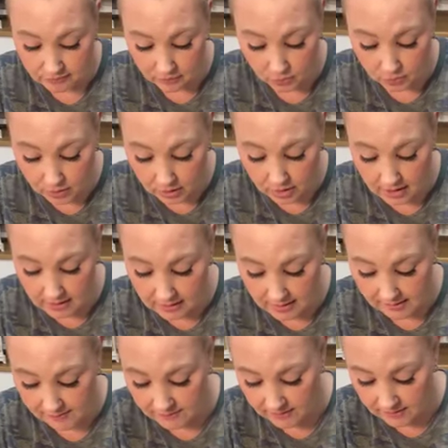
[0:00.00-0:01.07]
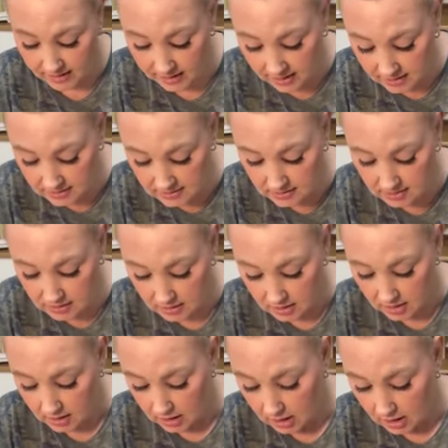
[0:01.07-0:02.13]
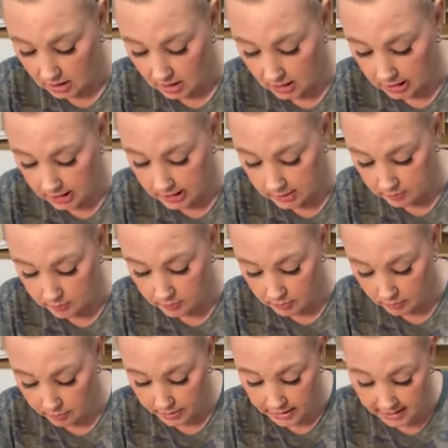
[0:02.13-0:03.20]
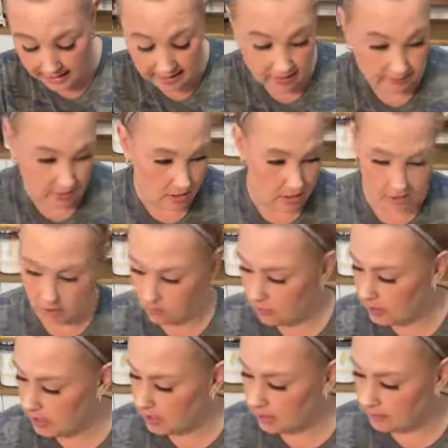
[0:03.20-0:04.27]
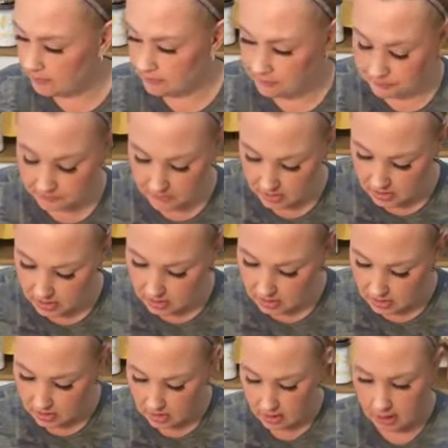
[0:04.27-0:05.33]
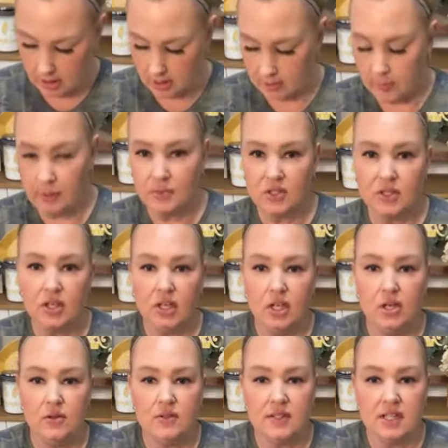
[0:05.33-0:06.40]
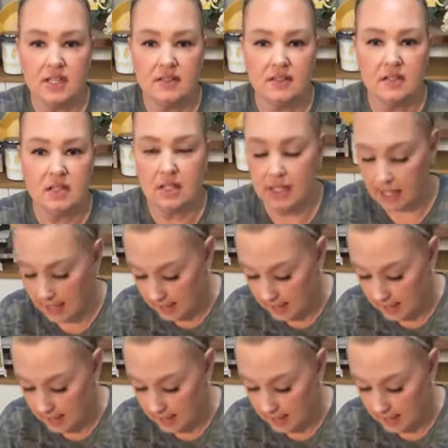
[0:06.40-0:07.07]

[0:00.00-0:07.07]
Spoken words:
before and they fixed, but I have another one. I'm just gonna use this to